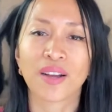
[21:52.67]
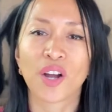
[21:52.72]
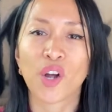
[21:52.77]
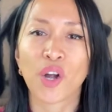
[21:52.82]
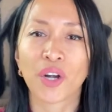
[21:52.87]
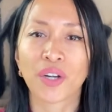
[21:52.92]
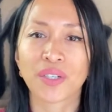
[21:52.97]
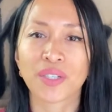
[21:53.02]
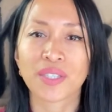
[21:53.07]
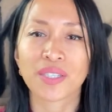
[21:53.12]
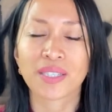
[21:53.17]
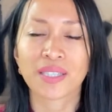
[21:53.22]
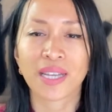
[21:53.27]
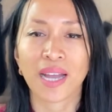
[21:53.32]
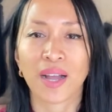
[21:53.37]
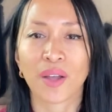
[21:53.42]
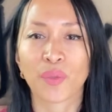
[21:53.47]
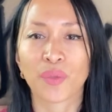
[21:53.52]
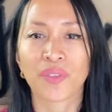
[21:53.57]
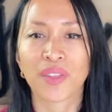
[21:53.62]
artist
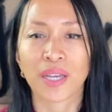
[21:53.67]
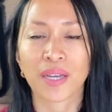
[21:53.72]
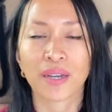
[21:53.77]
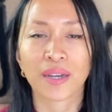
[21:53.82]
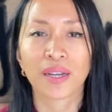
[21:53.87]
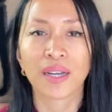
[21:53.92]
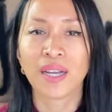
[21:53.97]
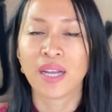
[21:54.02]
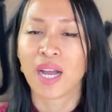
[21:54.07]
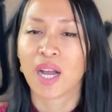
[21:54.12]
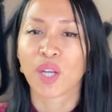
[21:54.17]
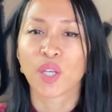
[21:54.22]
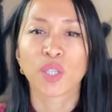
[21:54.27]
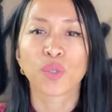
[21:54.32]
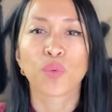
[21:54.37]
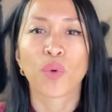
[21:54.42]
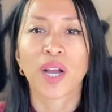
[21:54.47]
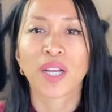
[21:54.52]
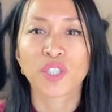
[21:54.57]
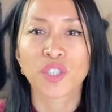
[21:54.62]
out there, could
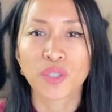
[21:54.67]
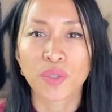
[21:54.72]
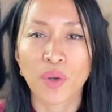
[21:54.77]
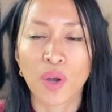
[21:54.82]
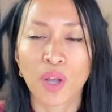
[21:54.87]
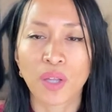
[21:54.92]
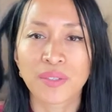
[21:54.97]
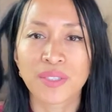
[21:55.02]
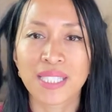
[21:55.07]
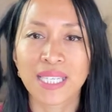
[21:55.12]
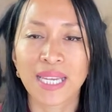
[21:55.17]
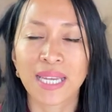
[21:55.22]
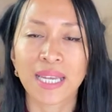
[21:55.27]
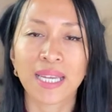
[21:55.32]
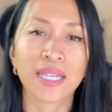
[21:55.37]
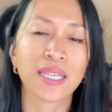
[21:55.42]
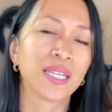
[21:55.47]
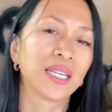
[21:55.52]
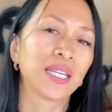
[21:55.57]
watch you all day.